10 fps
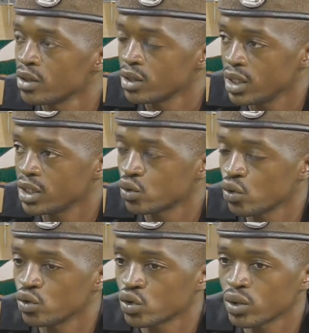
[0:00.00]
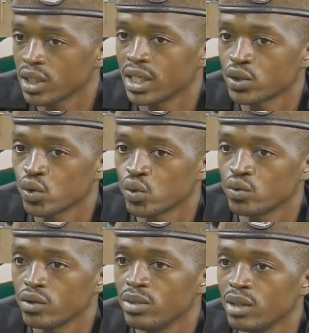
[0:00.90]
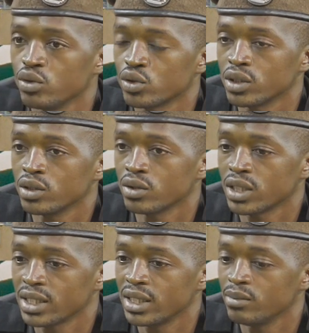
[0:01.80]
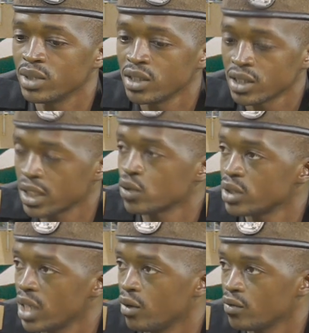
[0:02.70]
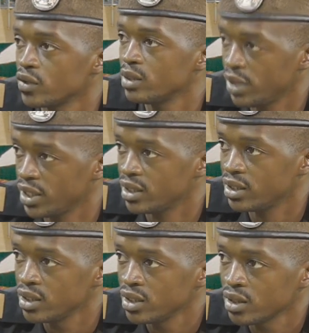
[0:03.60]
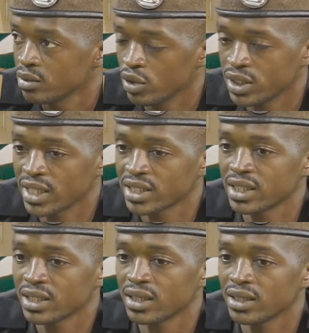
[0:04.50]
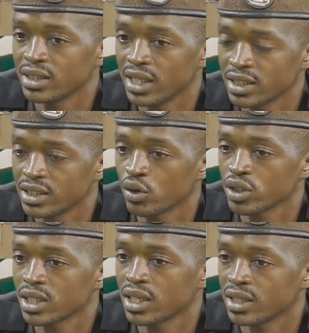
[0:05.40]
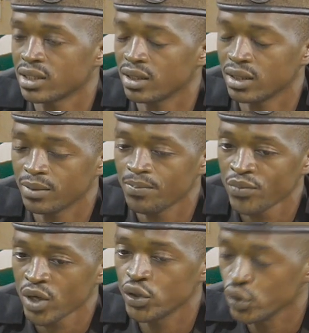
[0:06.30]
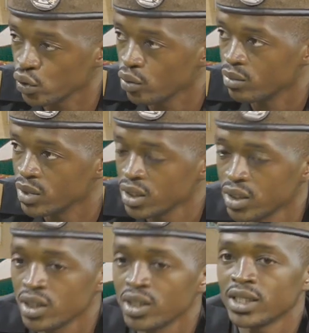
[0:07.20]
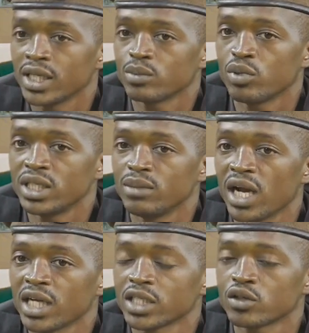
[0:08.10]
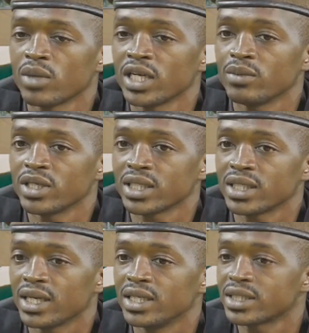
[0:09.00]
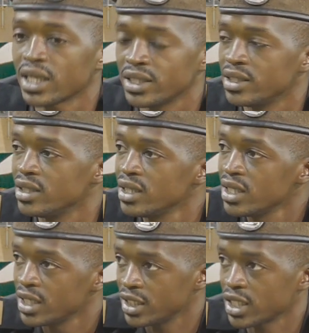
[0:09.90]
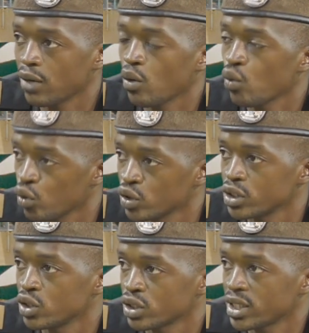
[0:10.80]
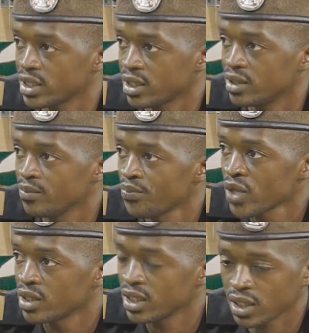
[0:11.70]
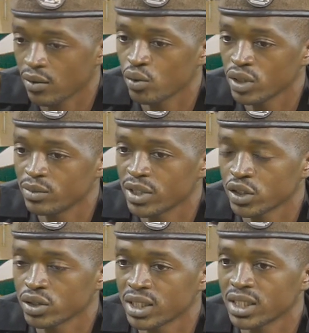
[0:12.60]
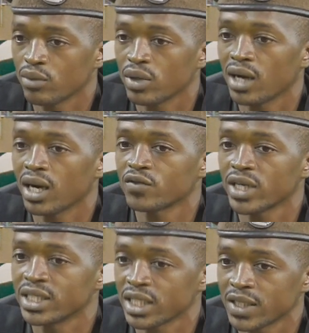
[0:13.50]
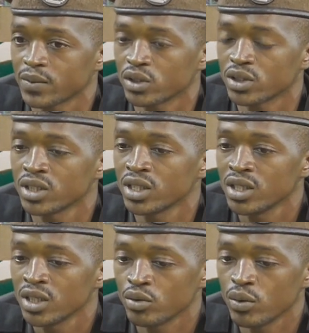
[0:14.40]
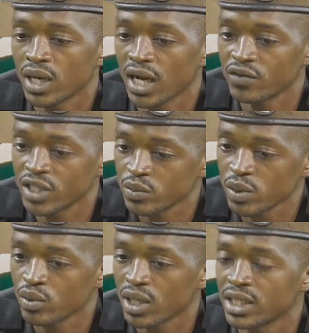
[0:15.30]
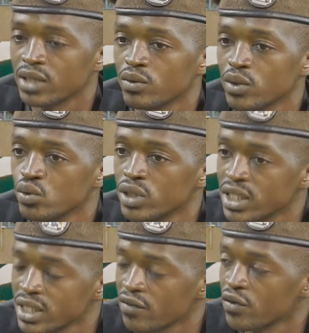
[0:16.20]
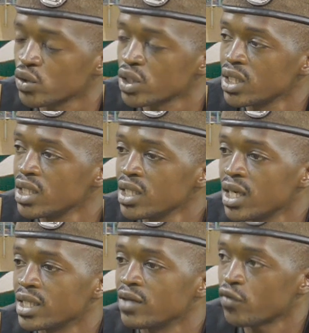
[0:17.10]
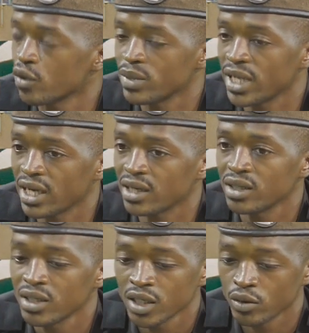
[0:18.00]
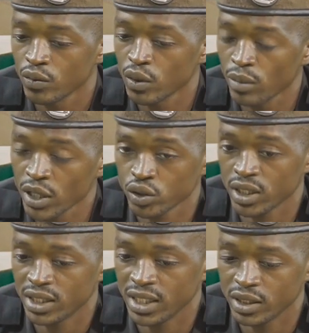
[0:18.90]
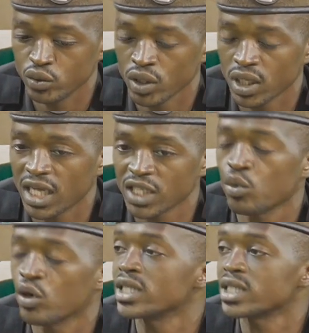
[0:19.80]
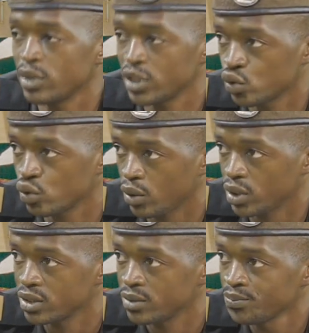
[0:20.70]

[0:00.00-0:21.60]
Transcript: Yes, token, so that token will be able to, you know, get them settled down for the beginning. But that center, that is the hostel at Yundum. Yes, but the Migration Management Center in Tangi, it is our own, you know, center. That's our own immigration center, where after interceptions, we will have these people, and then we will do the interviews. And then from there, we will make sure that they do not last more than 72 hours,